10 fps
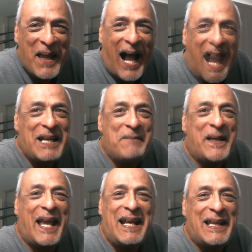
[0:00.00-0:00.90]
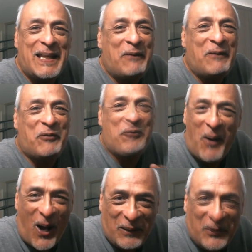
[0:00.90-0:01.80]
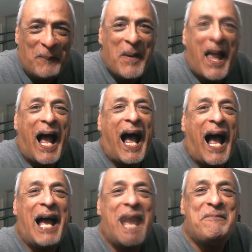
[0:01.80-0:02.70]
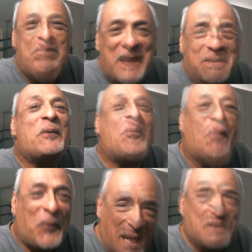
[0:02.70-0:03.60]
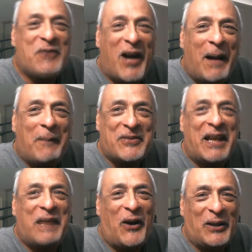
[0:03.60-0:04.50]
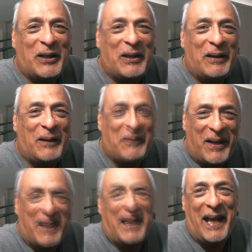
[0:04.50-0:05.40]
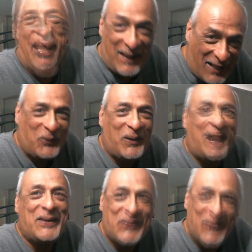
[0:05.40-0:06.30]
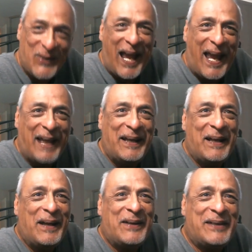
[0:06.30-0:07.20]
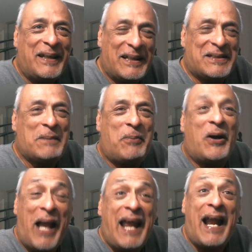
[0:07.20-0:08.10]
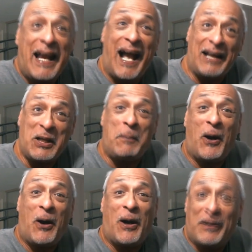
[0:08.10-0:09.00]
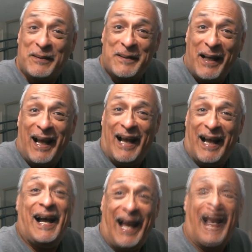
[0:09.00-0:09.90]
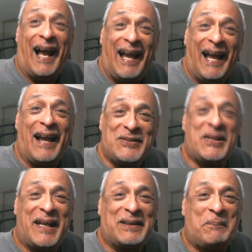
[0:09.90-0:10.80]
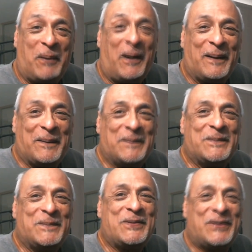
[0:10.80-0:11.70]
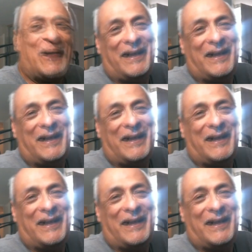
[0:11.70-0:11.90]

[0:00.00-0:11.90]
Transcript: I didn't pick anything from Oliver. I picked Raindrops Keep Falling on My Head. And that's what I sang to get the part. And I got the part. I actually got the part. So.